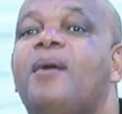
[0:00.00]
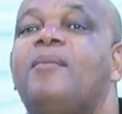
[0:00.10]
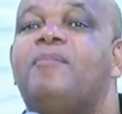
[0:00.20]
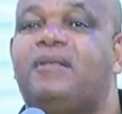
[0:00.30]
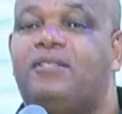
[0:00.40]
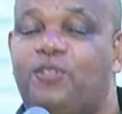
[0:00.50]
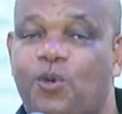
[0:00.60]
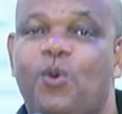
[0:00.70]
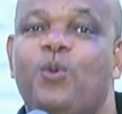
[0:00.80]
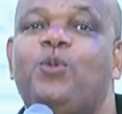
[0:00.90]
But
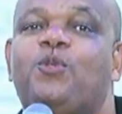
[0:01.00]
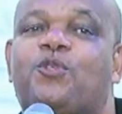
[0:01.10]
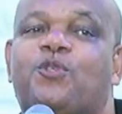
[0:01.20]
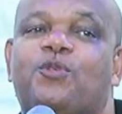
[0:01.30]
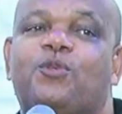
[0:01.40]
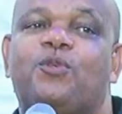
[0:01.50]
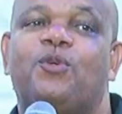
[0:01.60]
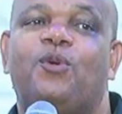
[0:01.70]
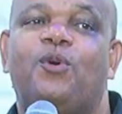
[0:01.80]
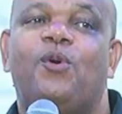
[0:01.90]
those
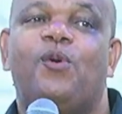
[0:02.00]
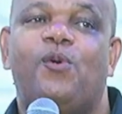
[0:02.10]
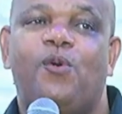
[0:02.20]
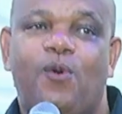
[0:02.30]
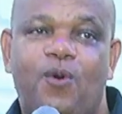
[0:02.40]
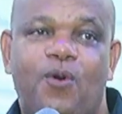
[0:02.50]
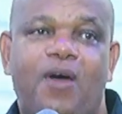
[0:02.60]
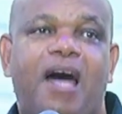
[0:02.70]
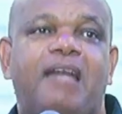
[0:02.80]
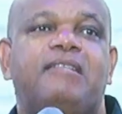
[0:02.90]
who
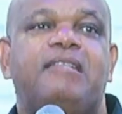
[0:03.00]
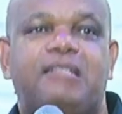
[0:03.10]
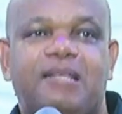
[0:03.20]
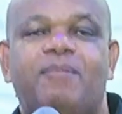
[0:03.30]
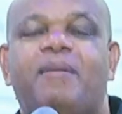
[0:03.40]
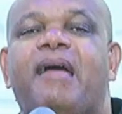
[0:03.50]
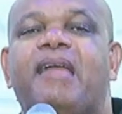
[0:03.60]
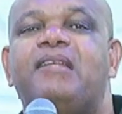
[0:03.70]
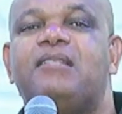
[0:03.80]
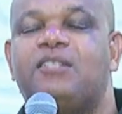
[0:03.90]
are
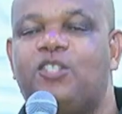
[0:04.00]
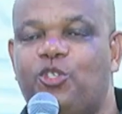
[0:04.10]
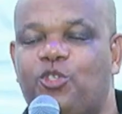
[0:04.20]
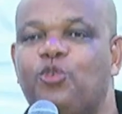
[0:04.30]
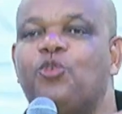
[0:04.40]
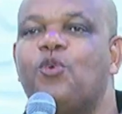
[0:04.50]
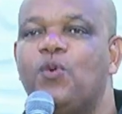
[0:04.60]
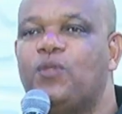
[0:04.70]
determined to do good,